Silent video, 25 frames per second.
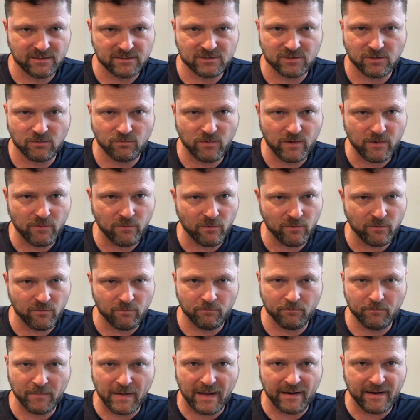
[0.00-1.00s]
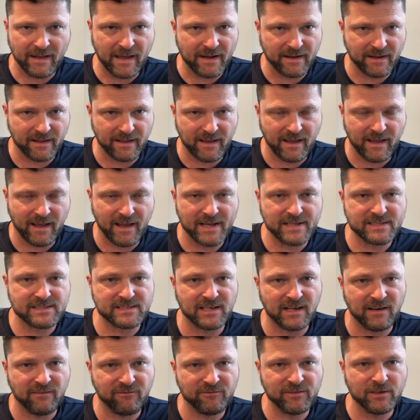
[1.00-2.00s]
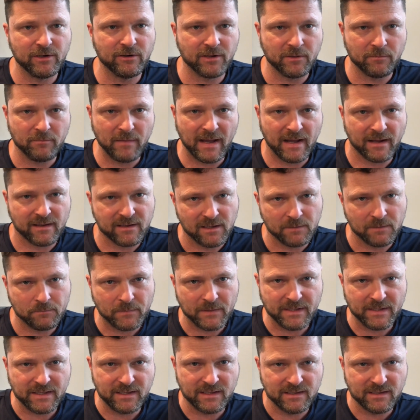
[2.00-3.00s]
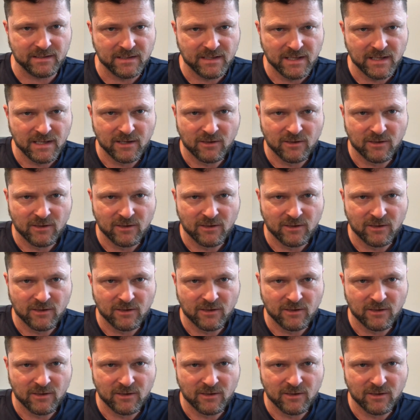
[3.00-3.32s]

So we were about out of gas, and I filled it back up again.